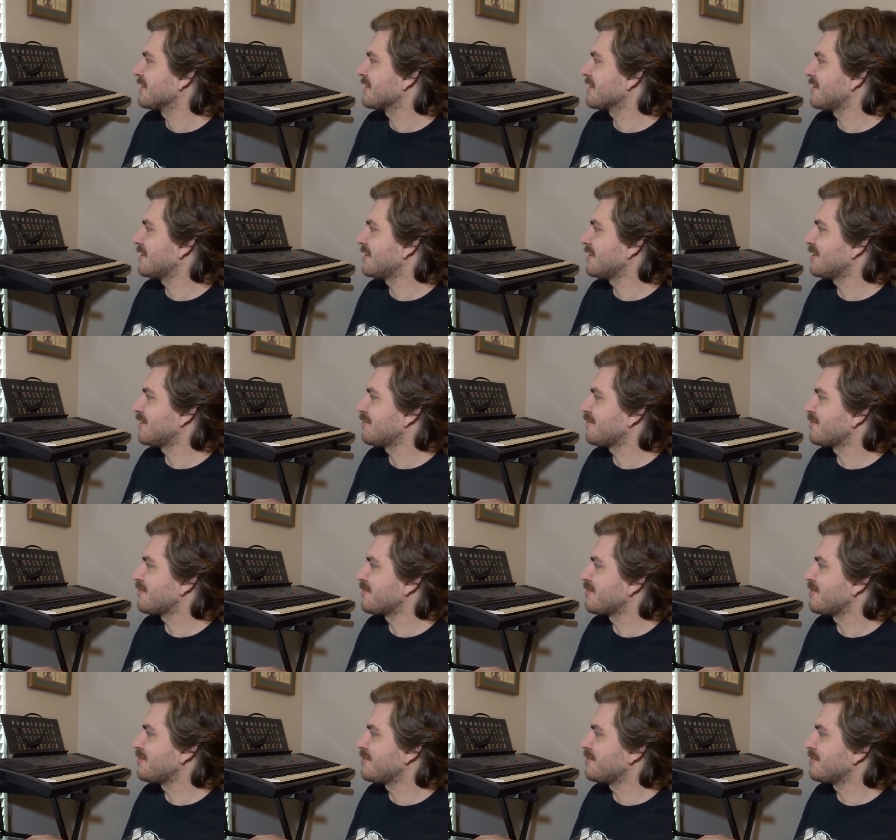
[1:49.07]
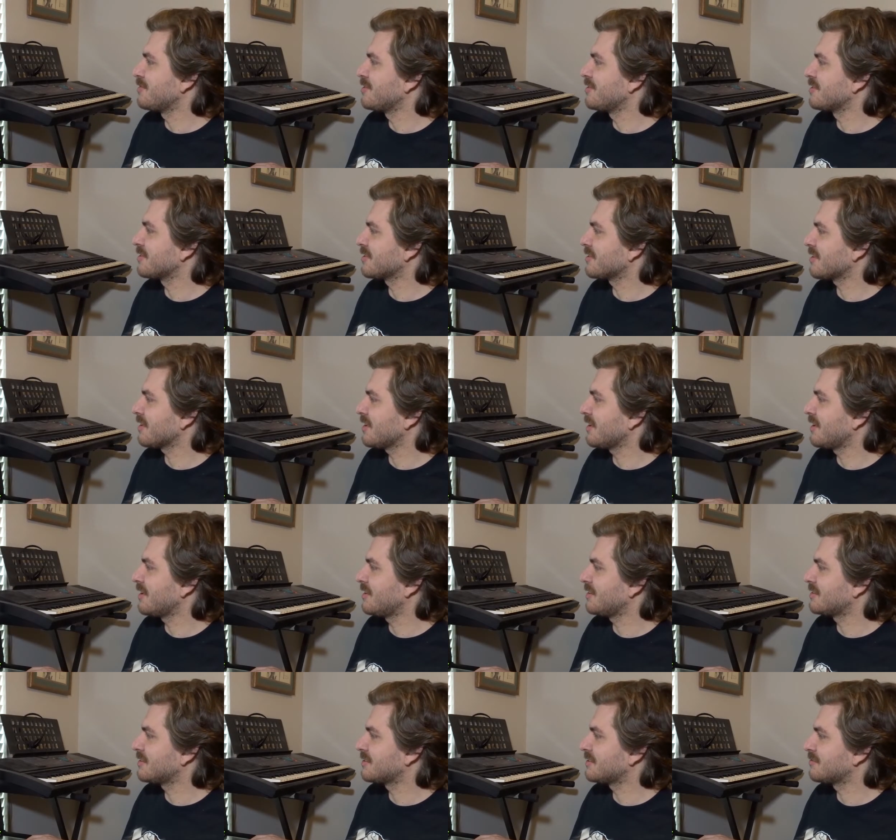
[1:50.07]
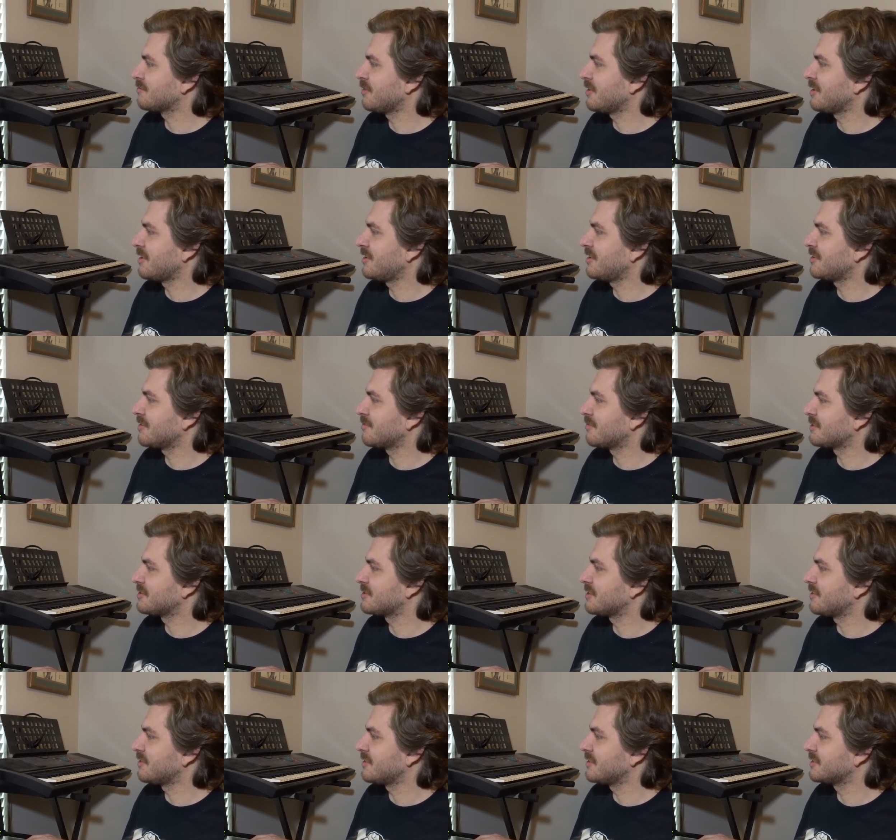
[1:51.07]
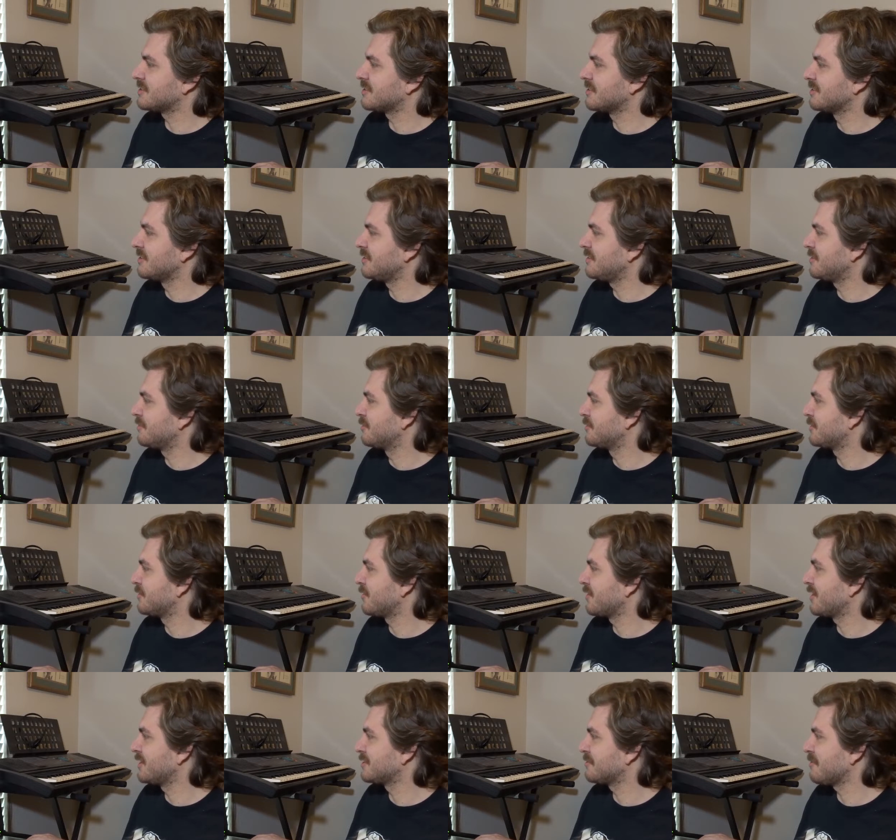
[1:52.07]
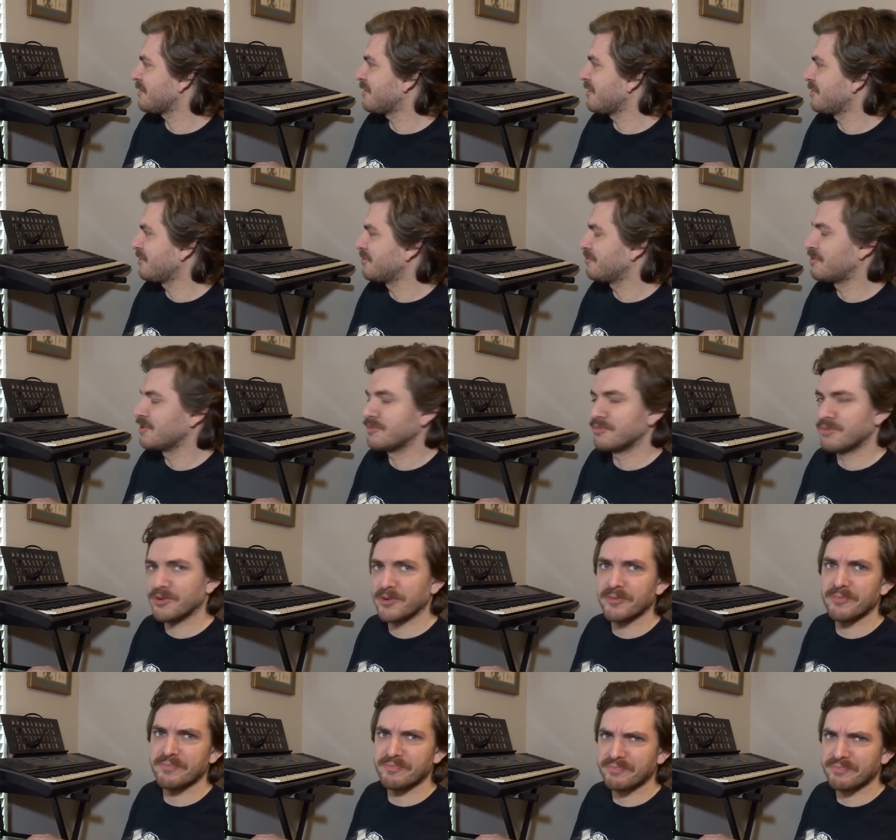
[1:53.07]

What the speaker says: If you look at my serious league, which only has about 100 people,